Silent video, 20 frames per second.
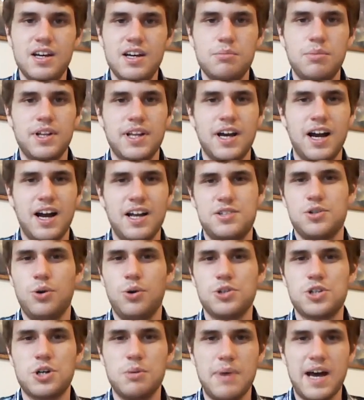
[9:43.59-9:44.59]
But it's
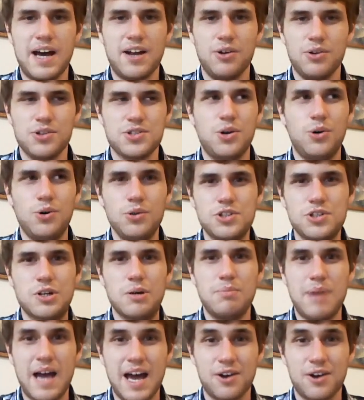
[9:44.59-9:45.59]
ultra battles. Ultra
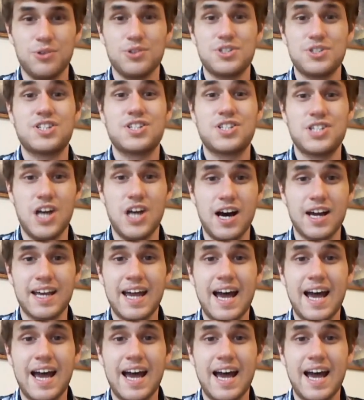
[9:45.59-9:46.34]
battles suck.